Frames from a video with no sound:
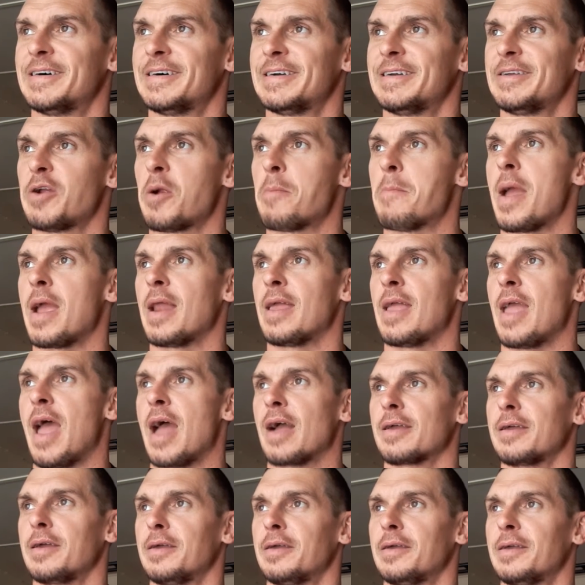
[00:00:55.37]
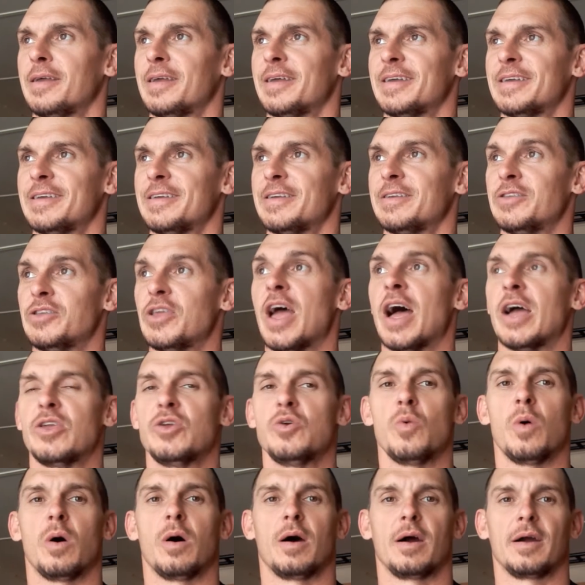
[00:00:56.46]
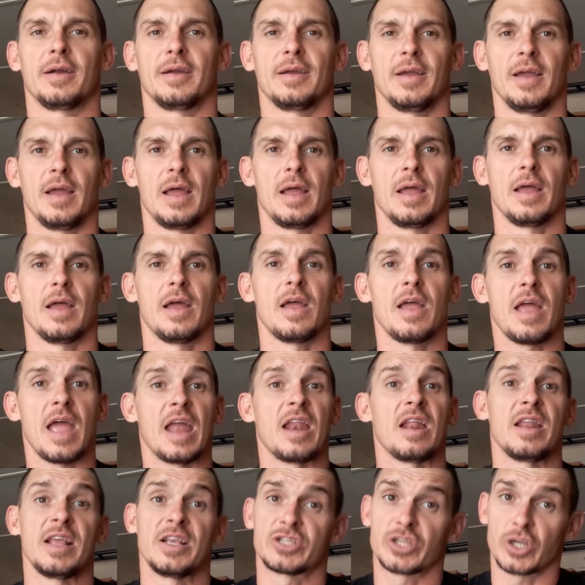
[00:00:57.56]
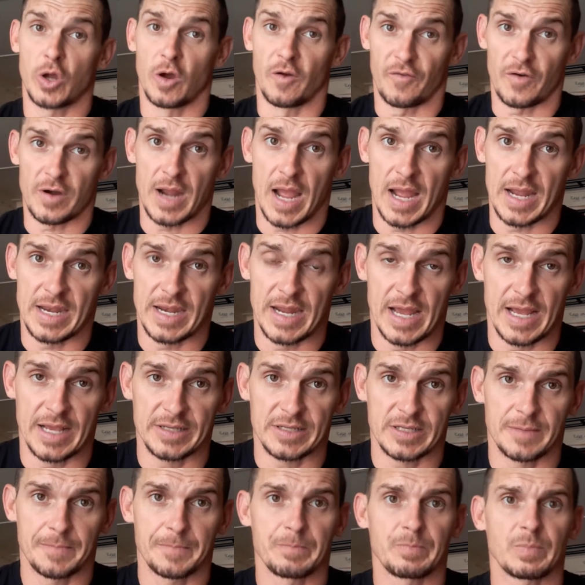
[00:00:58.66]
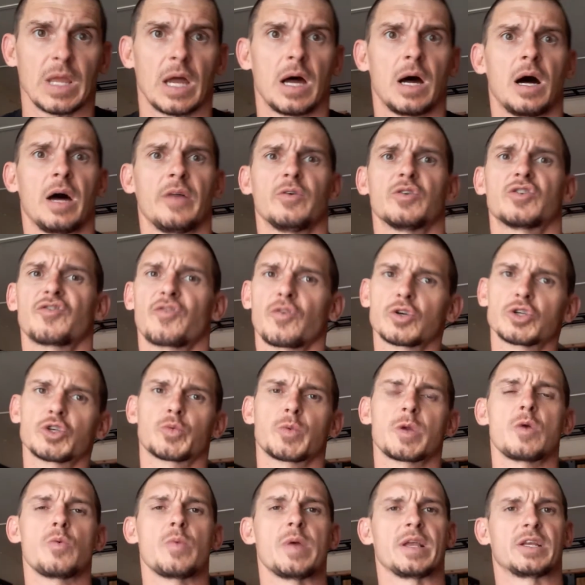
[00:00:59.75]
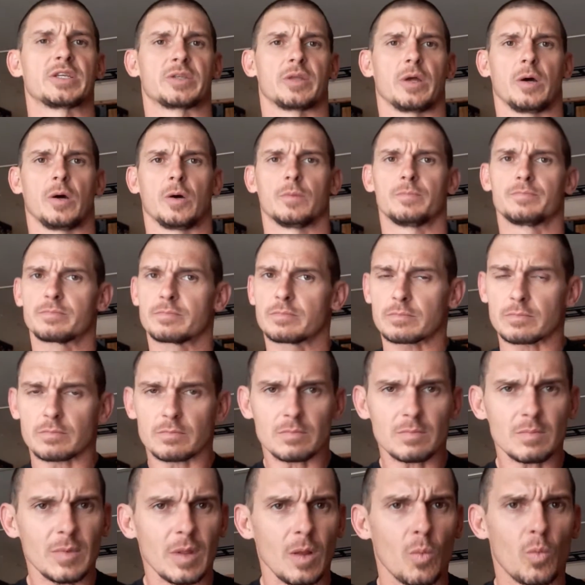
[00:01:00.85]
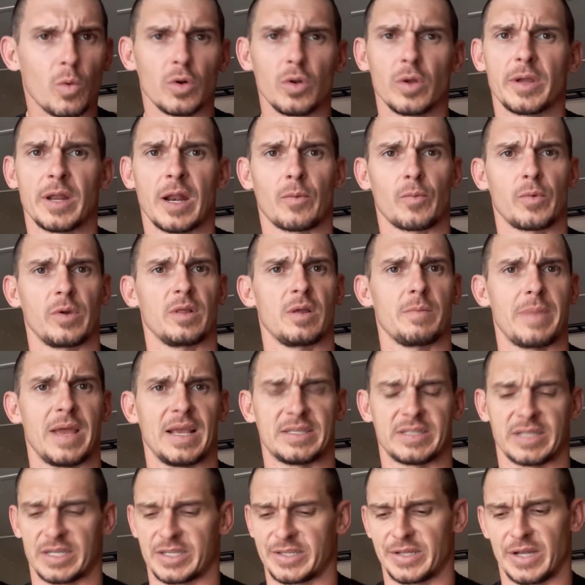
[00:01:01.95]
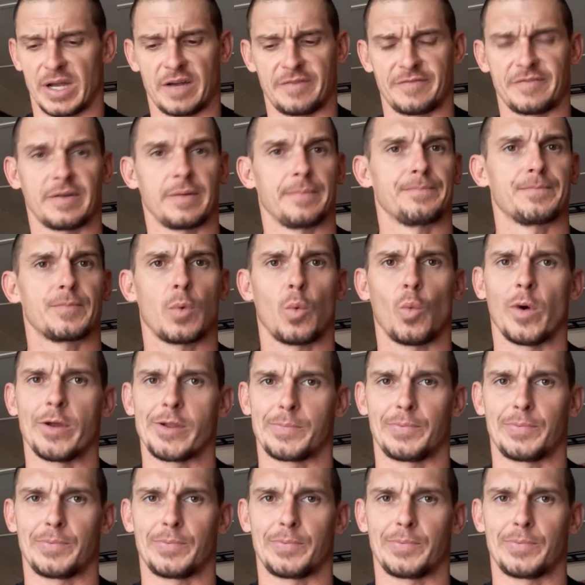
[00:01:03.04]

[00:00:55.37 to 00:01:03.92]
You're a maniac. Yeah, you are. And it needs to go for 90 days. Those first 3 weeks, though, we're looking at really basic stuff. What your